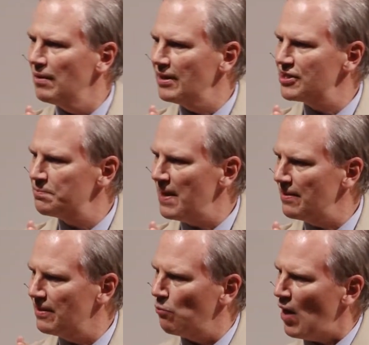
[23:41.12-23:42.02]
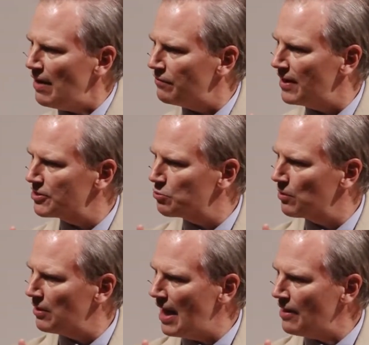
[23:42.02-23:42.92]
the wavelengths
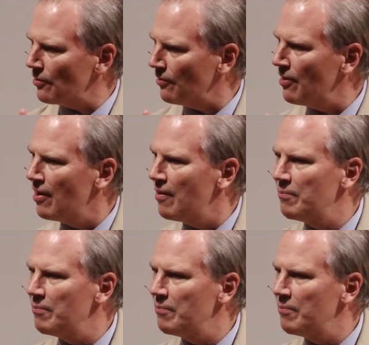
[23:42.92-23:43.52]
were longer